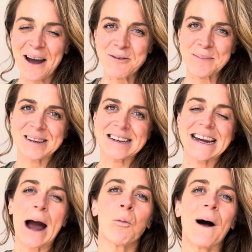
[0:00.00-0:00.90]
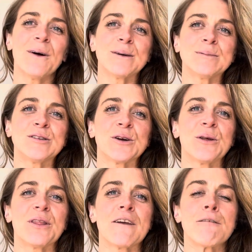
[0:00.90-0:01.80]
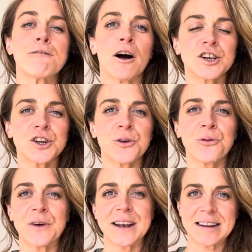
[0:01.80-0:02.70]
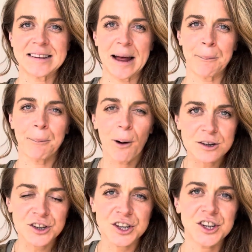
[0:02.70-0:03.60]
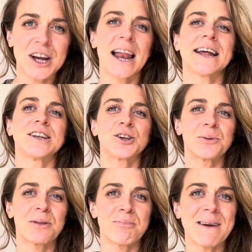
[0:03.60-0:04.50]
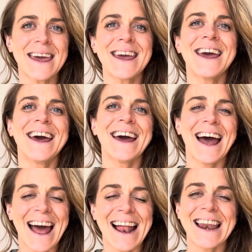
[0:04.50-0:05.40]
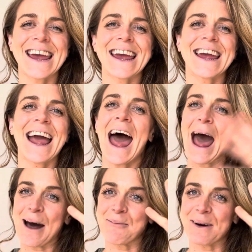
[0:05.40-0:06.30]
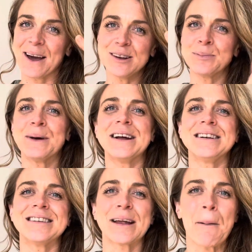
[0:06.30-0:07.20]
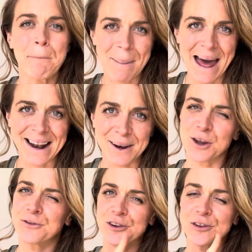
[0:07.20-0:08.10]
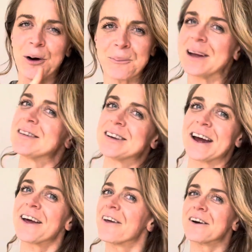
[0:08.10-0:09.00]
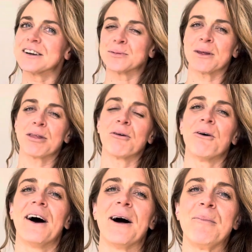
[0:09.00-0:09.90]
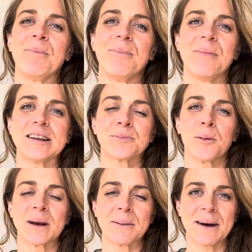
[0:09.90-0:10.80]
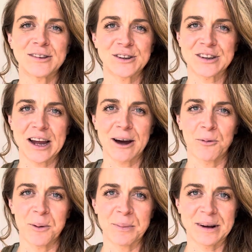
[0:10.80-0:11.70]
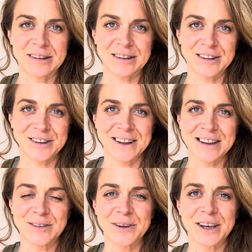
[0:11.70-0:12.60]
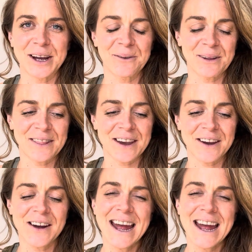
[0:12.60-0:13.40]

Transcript: everybody, and welcome to the Functional Fitness and Posture Challenge with me, Ellie, and my husband, Ben. You've just got me today though, because we thought it's probably best just to have one person doing this video with you.